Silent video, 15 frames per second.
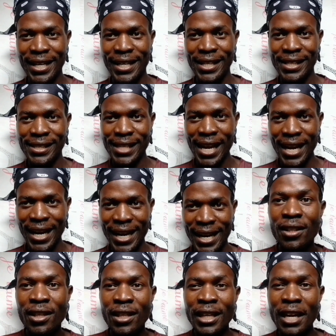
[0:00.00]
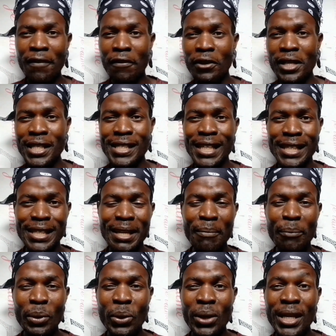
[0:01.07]
Saga. Now for this example,
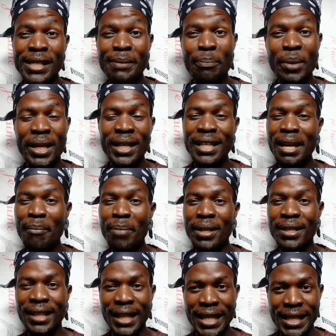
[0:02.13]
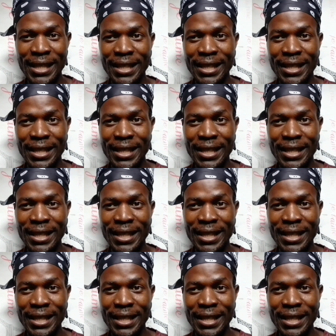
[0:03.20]
let's pick number 3.